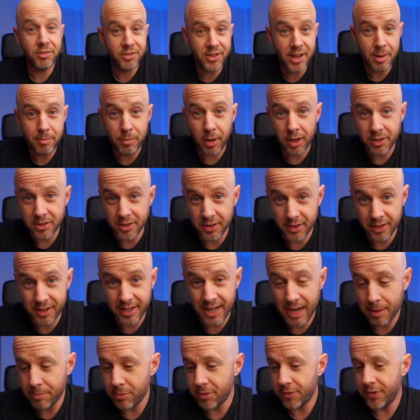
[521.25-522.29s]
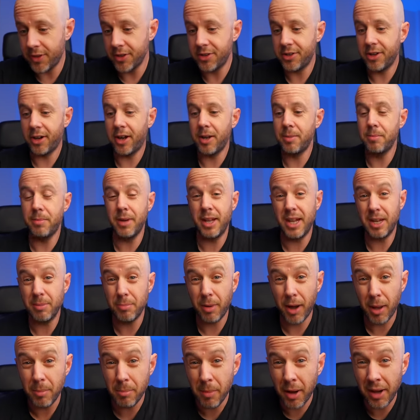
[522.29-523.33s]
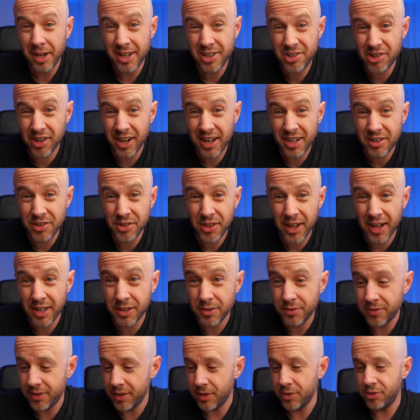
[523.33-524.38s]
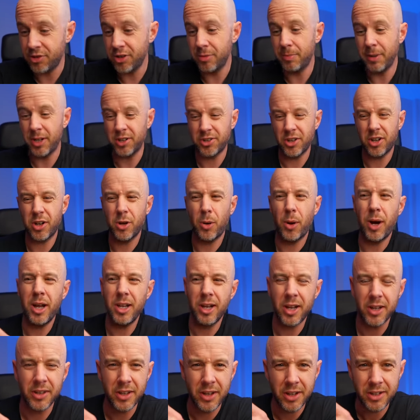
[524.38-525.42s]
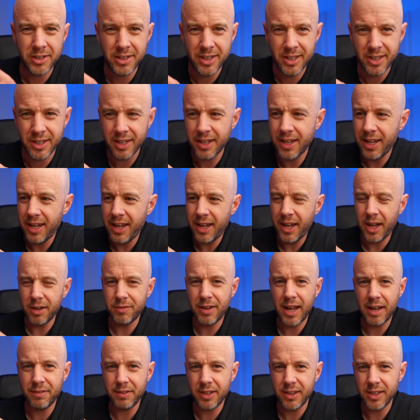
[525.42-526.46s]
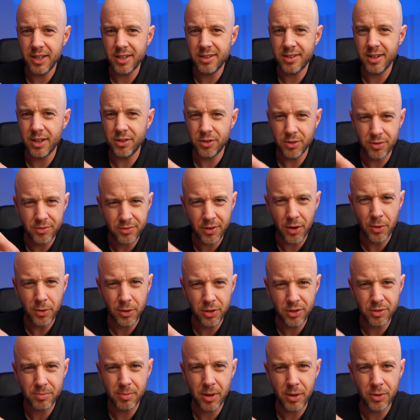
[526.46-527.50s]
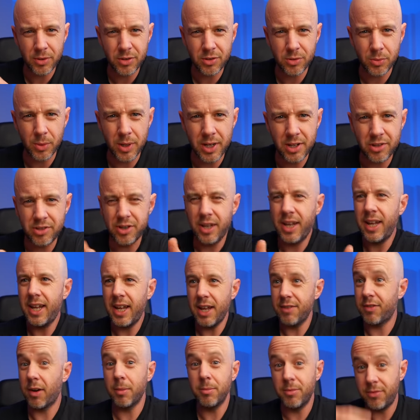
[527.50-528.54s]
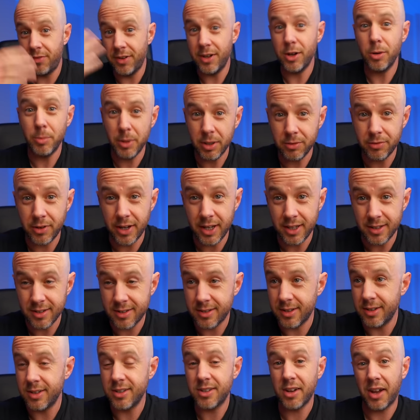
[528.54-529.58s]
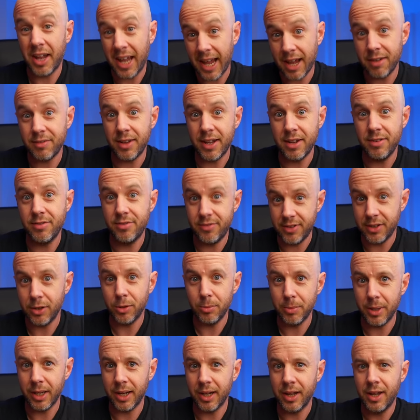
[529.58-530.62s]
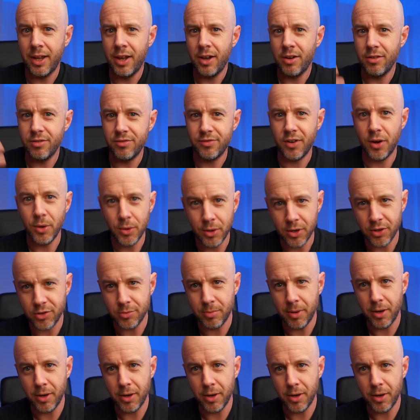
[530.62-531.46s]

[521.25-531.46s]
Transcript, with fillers: set mine to the camera for the time being, but I might change that in the future because I quite like the idea of having this as a focus mode switch. If I'm filming, for instance, I have a filming focus